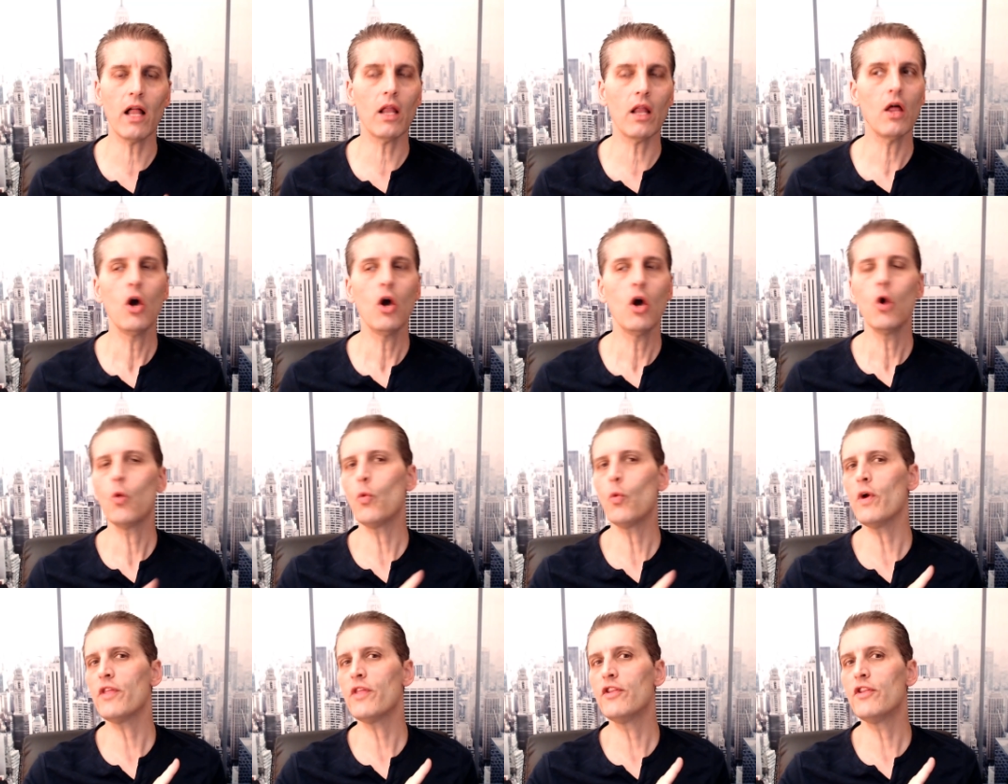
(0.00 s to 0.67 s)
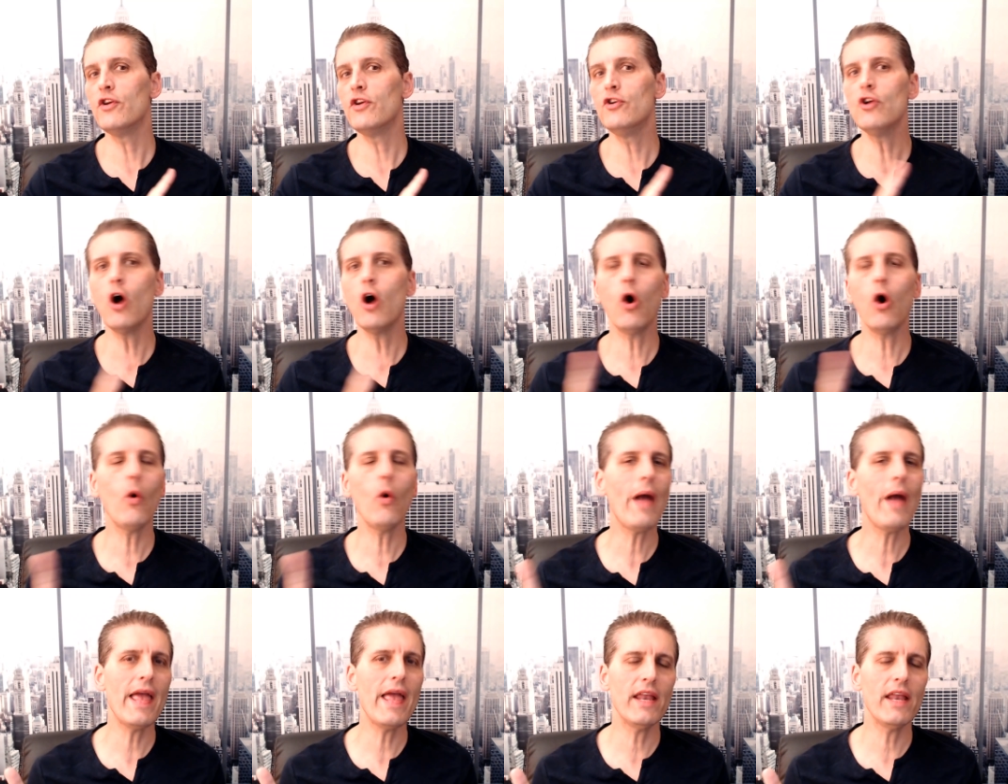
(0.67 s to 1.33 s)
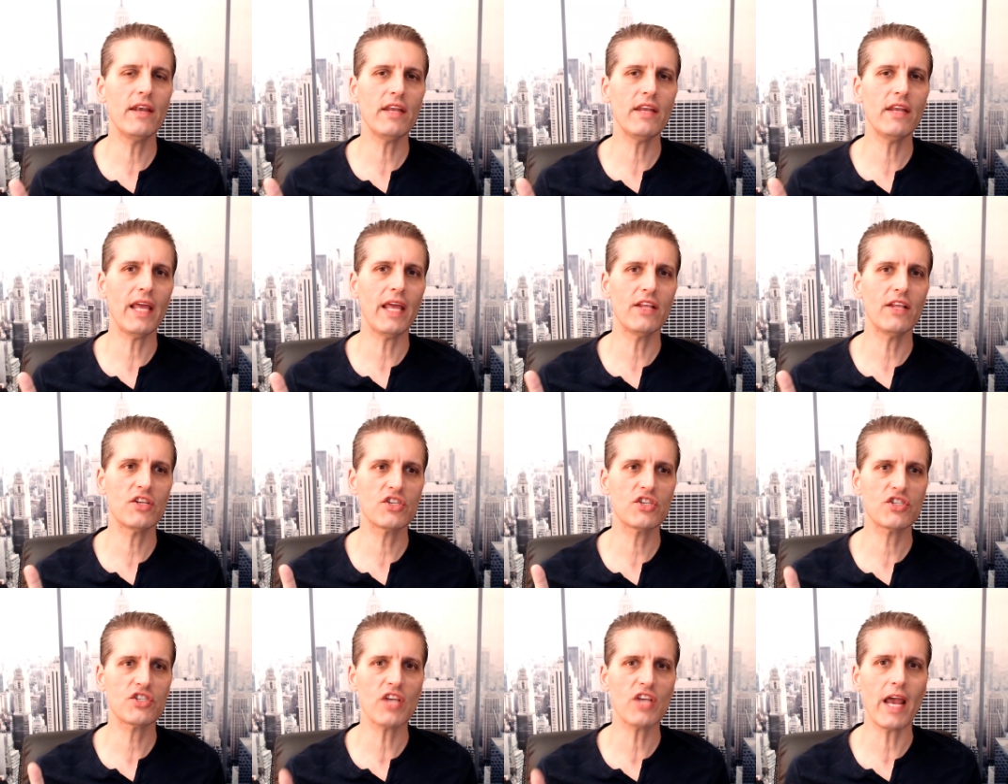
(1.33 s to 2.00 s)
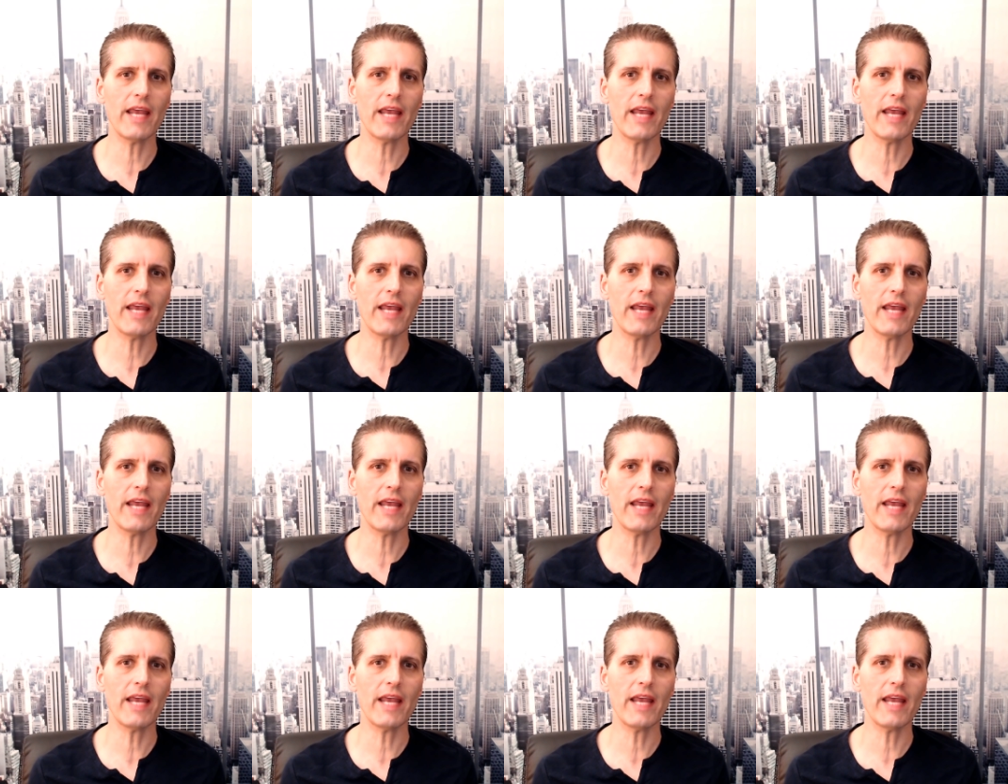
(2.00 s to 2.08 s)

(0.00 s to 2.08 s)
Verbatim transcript: with no end in sight.